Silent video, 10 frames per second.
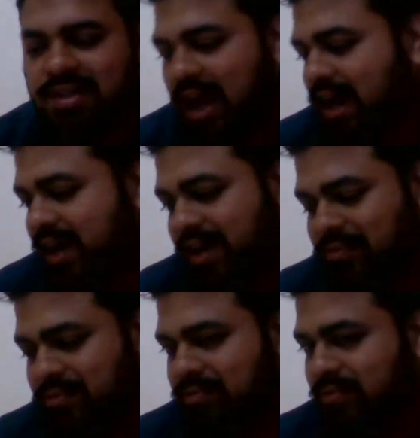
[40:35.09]

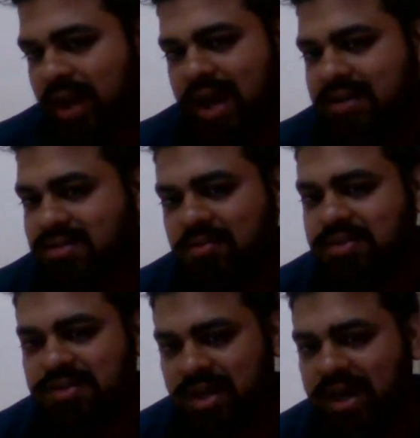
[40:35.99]
Cardiff. Arsenal
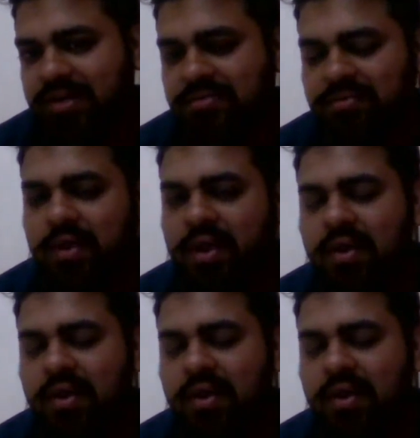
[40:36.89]
versus Cardiff.